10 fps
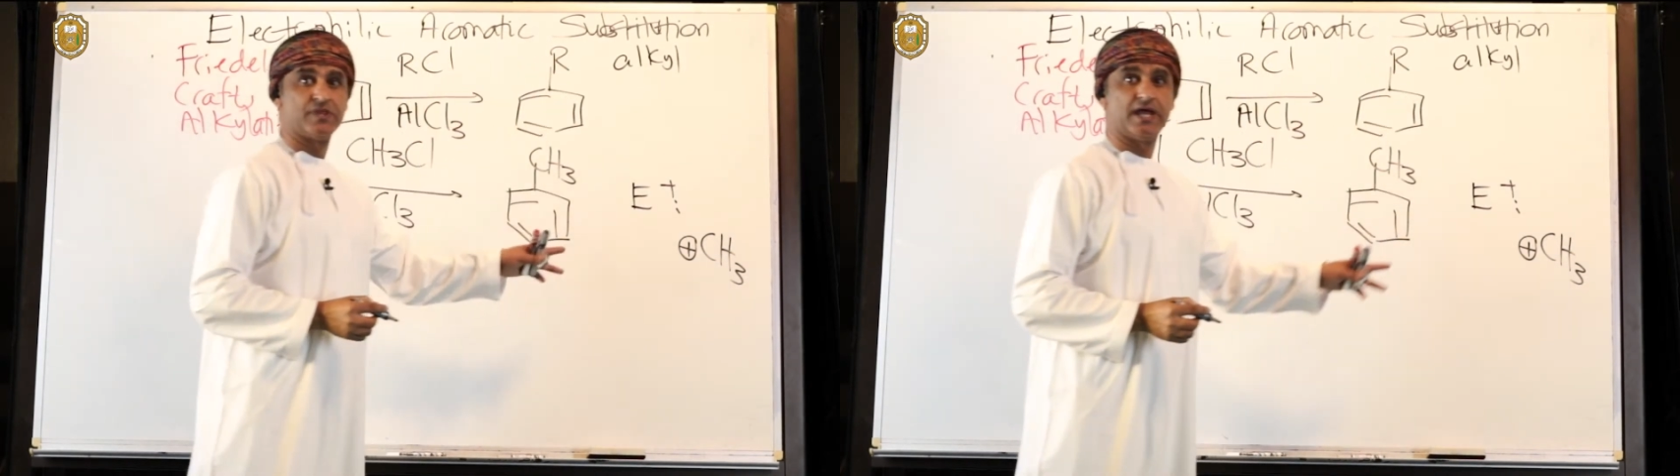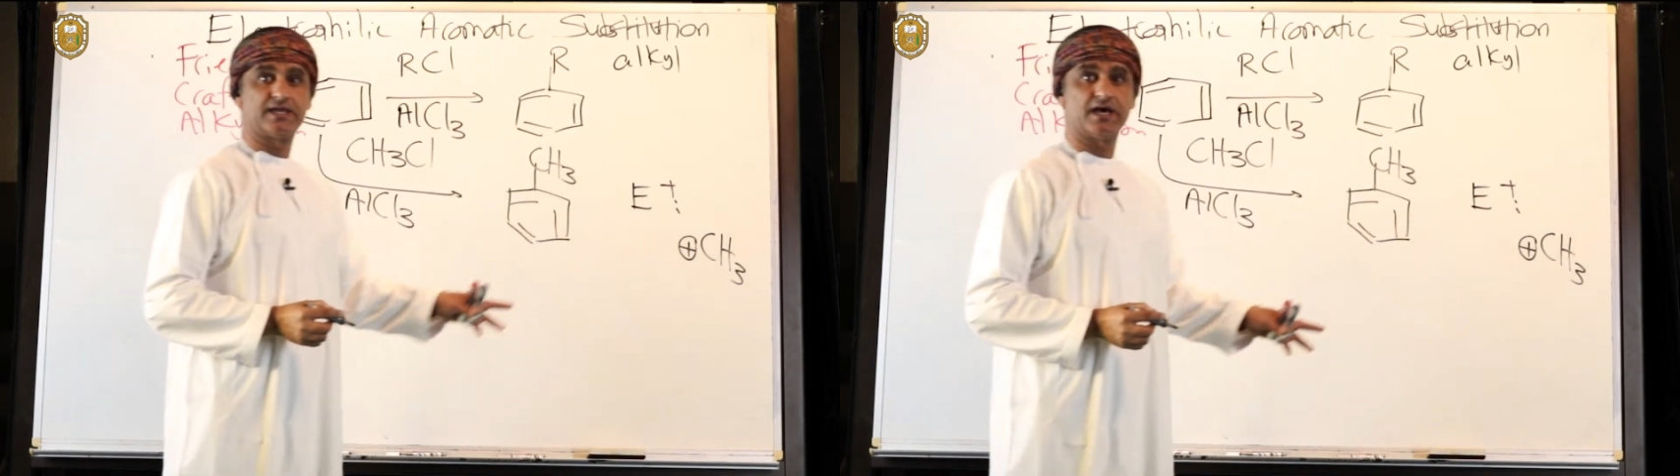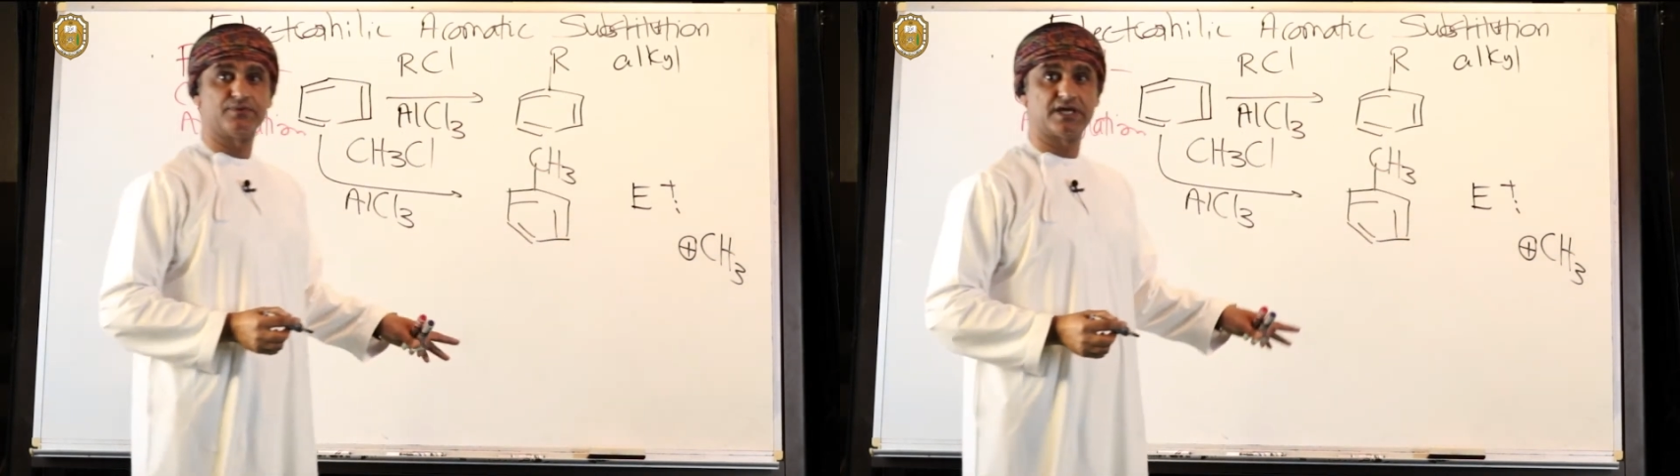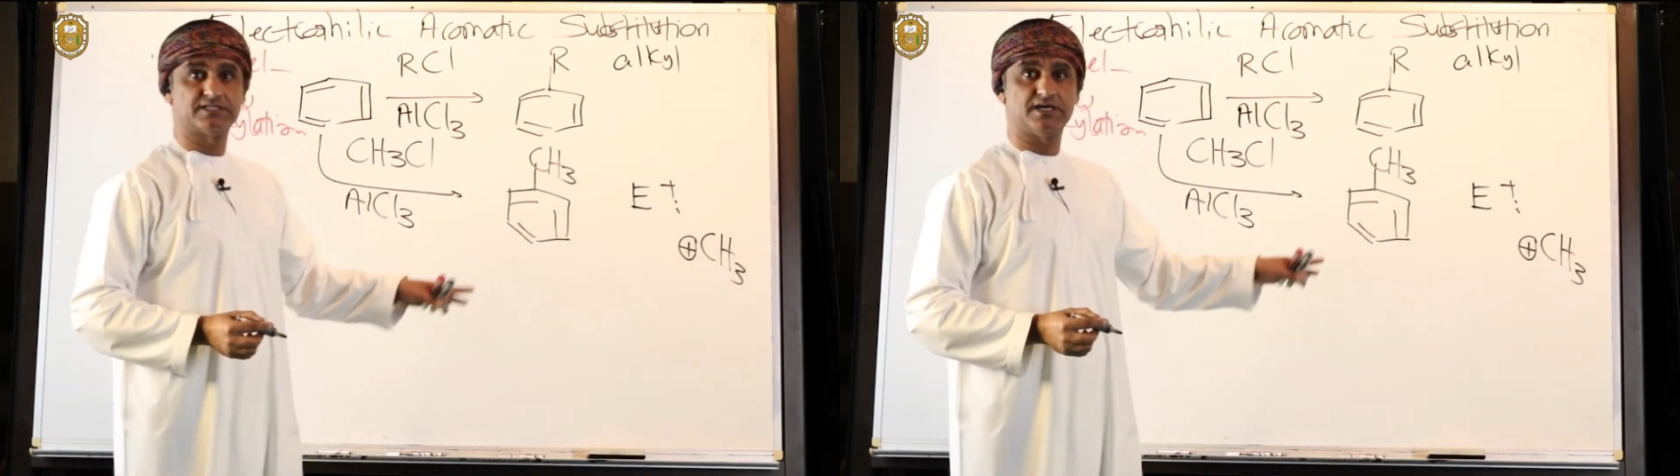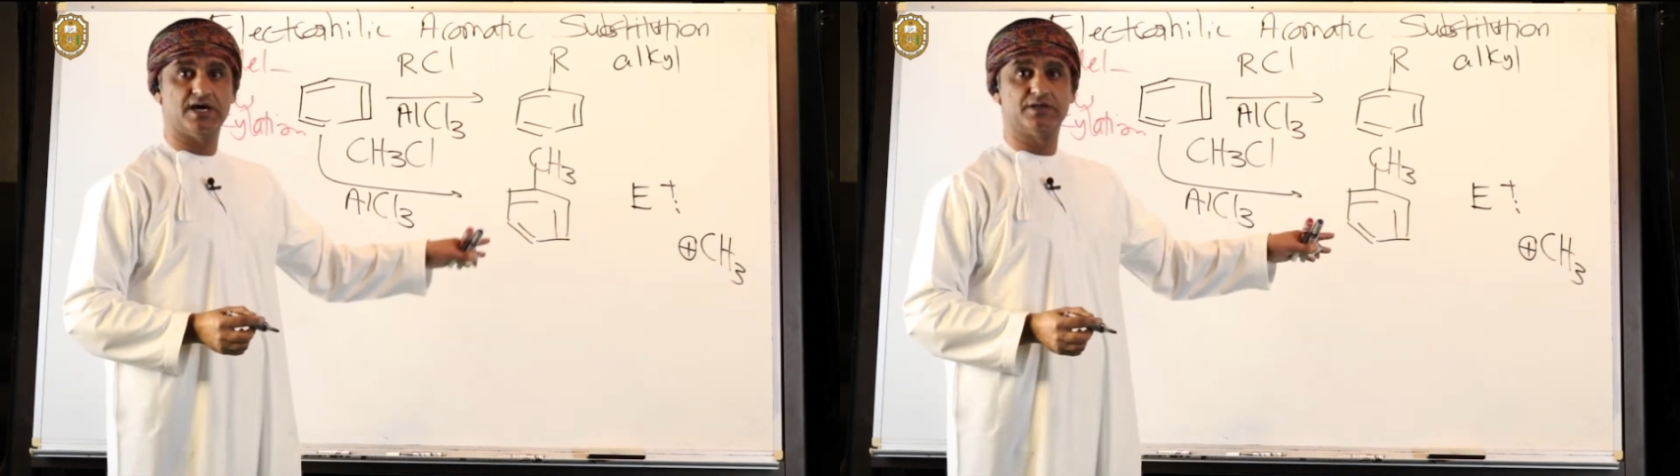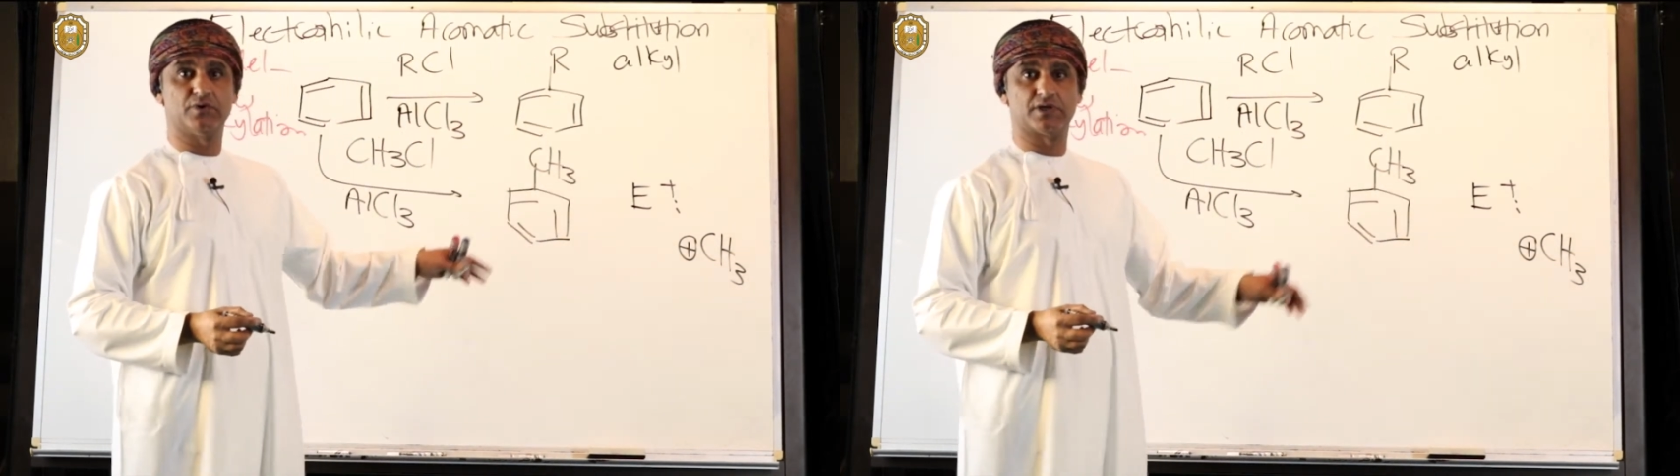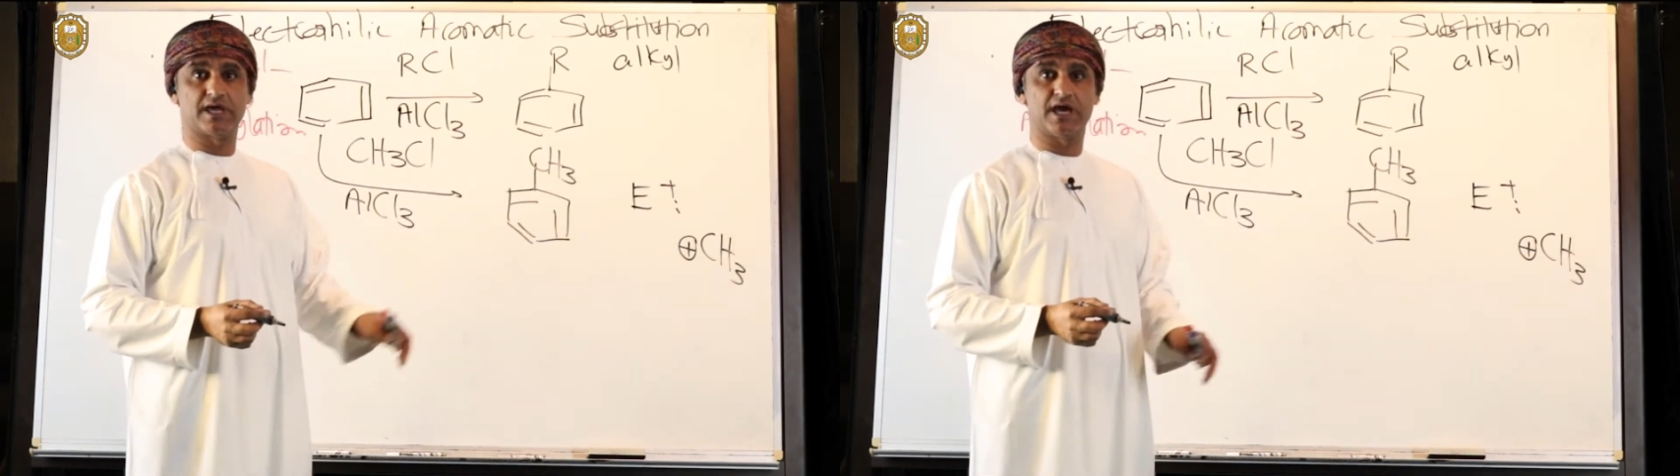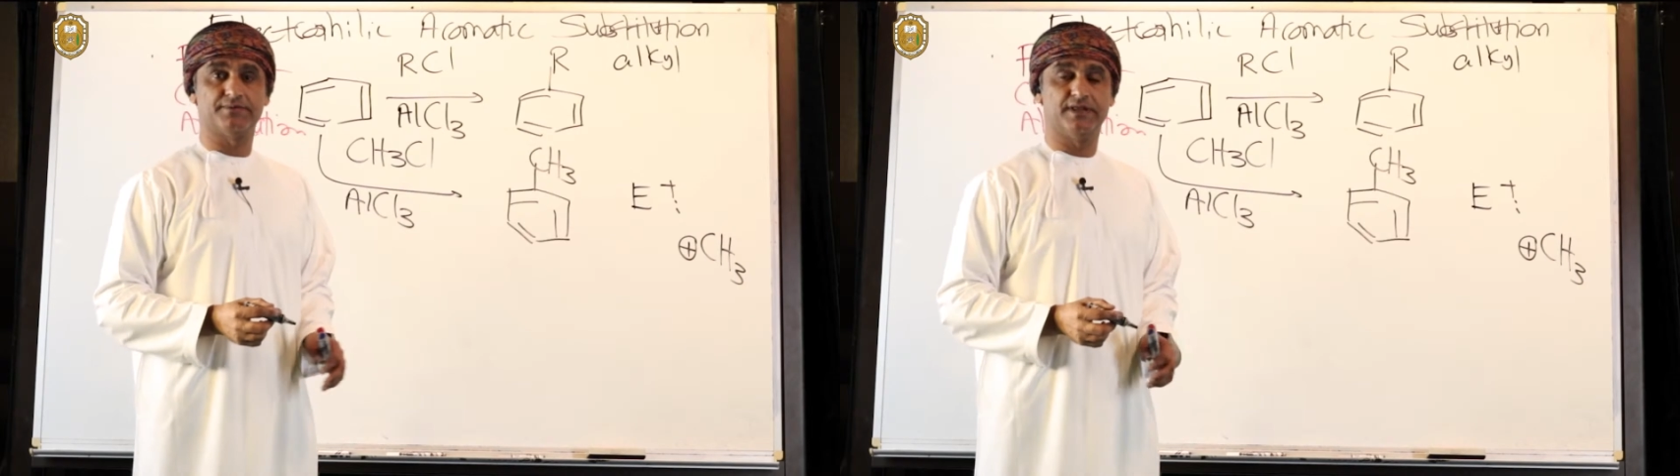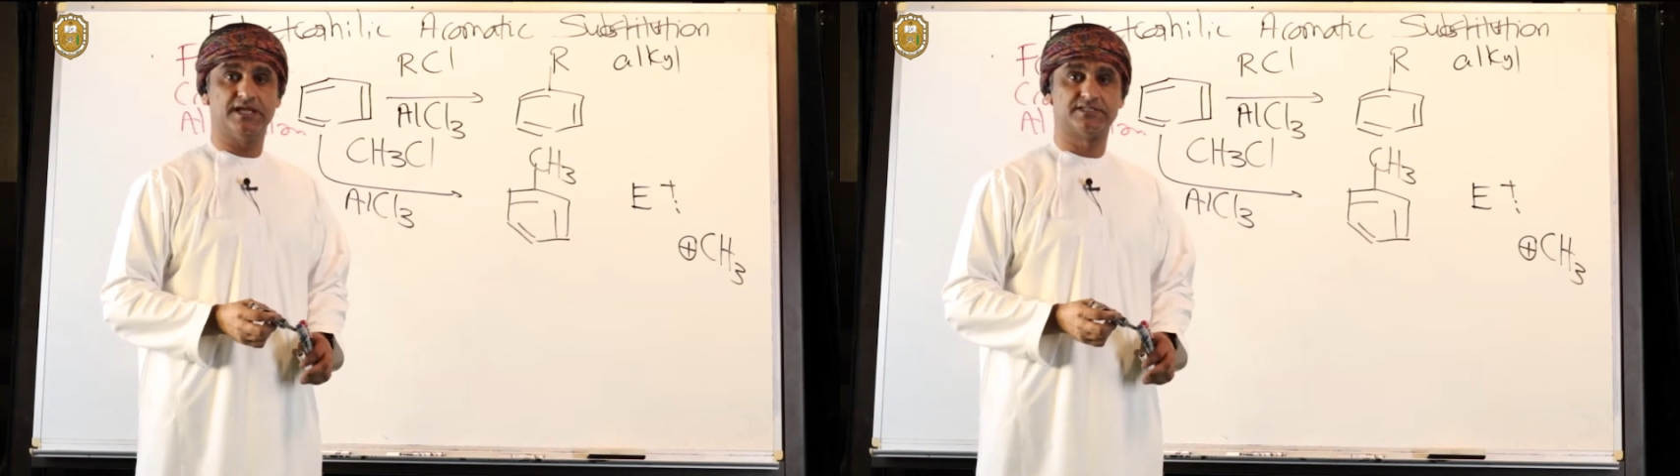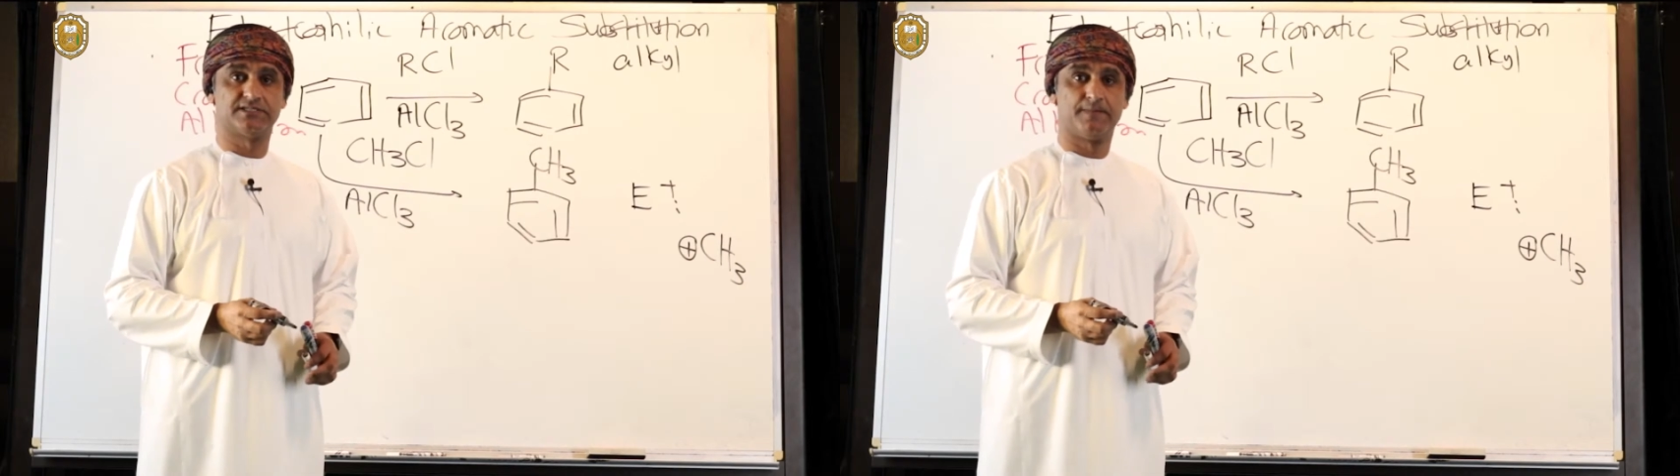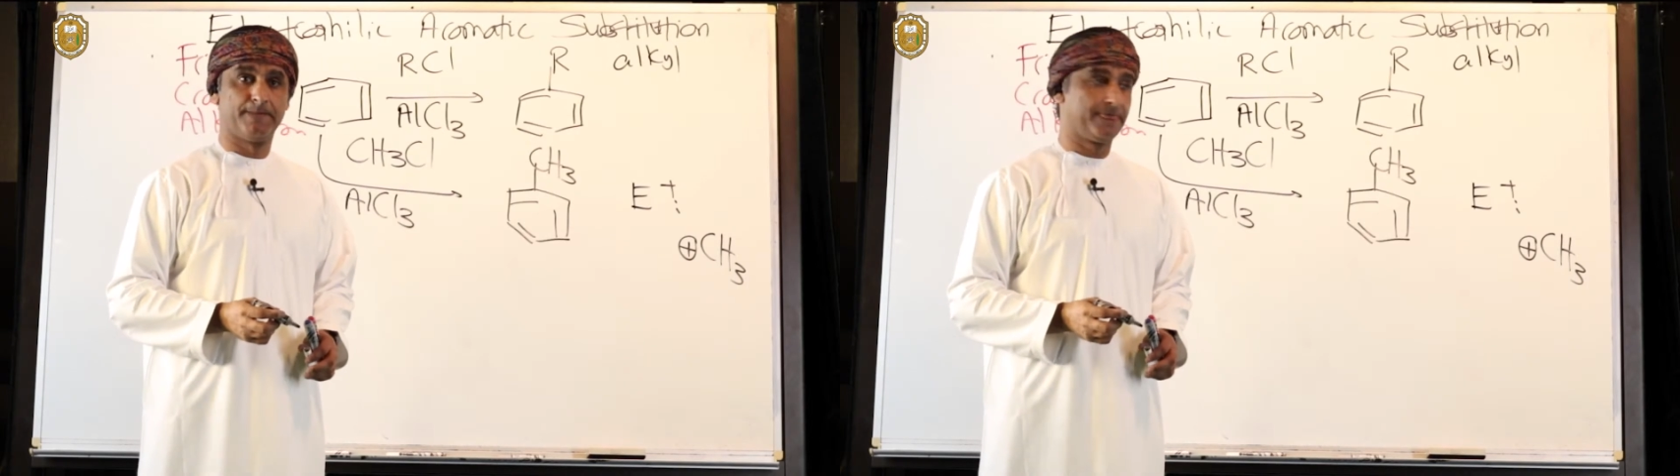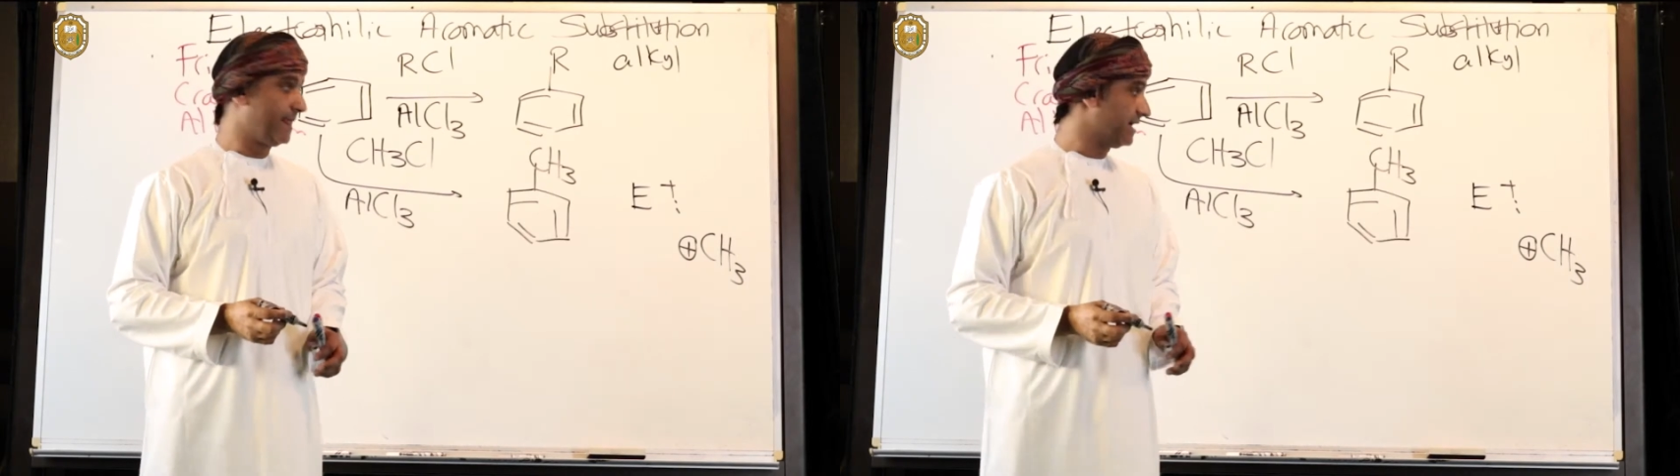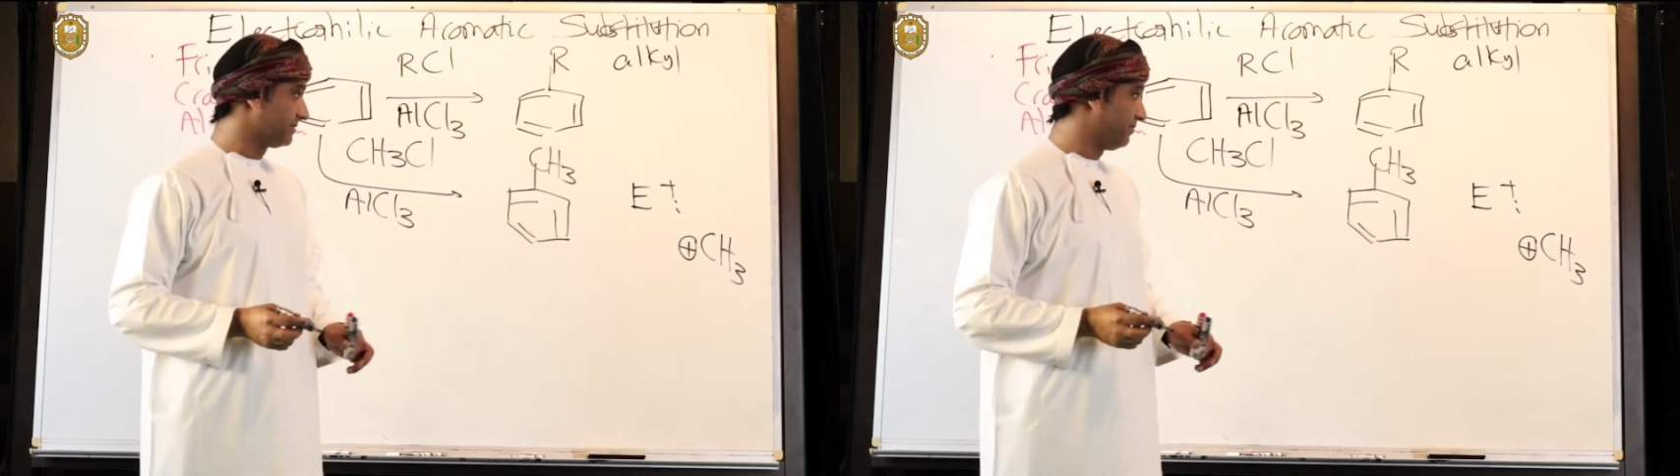a carbocation where carbon has a